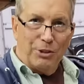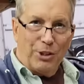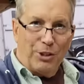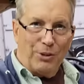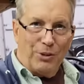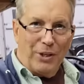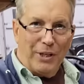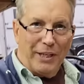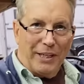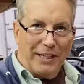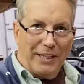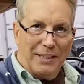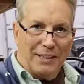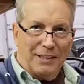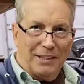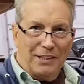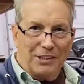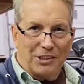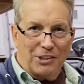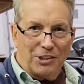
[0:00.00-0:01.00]
you don't like it,
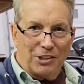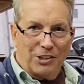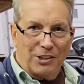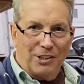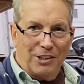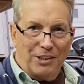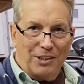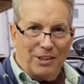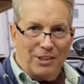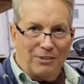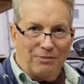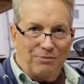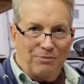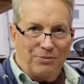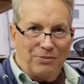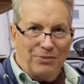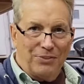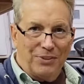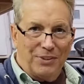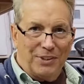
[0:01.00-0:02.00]
then you're, you know,
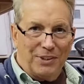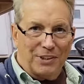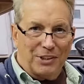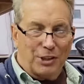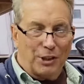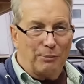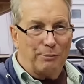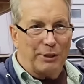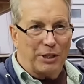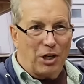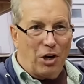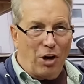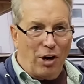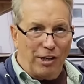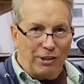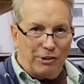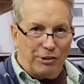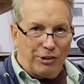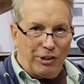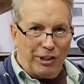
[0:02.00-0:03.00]
then it's going to be
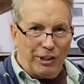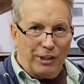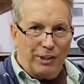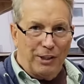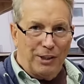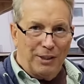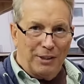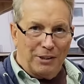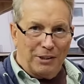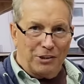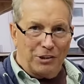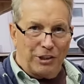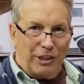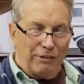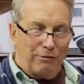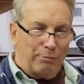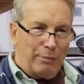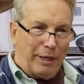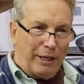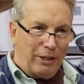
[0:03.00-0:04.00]
costly because you
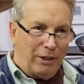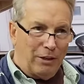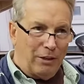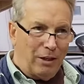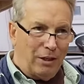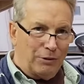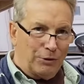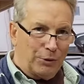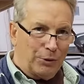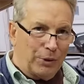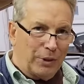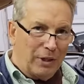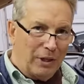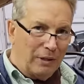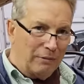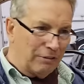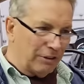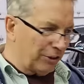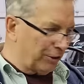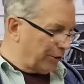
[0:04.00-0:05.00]
have to buy all new
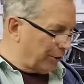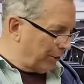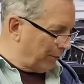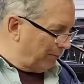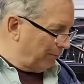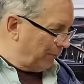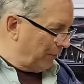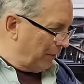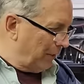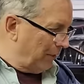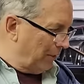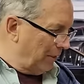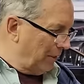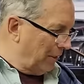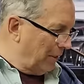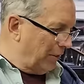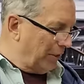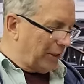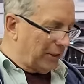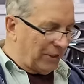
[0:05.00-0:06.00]
covers.
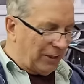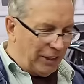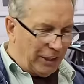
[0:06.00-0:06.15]
You can